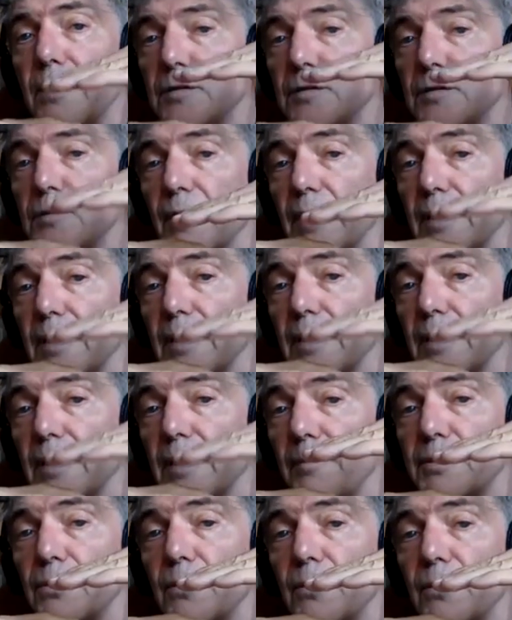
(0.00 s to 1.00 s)
these two
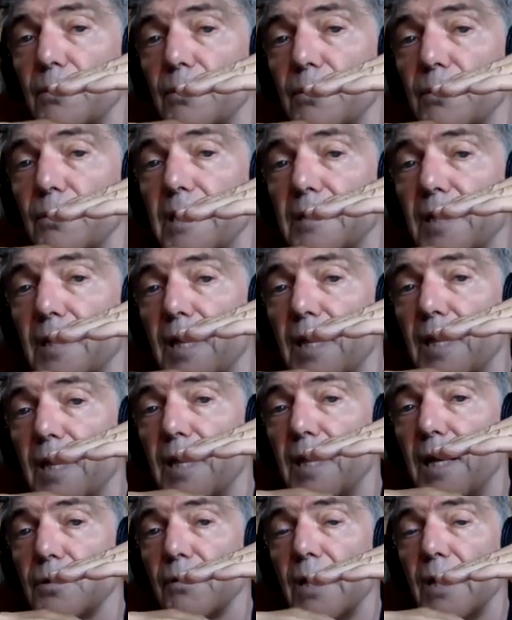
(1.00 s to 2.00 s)
things, opportunity and
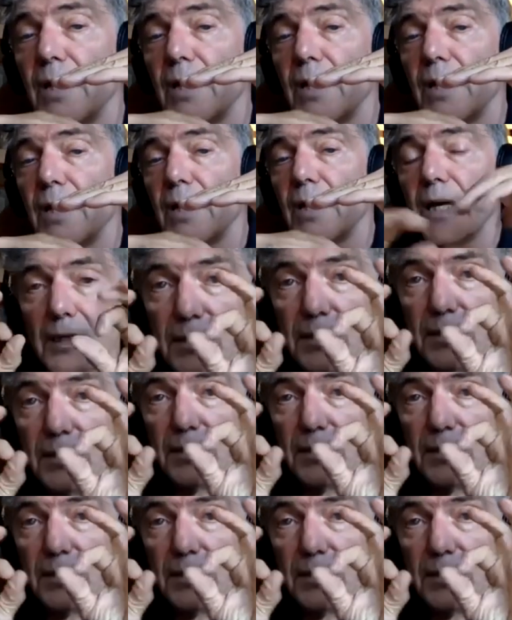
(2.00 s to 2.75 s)
danger, is that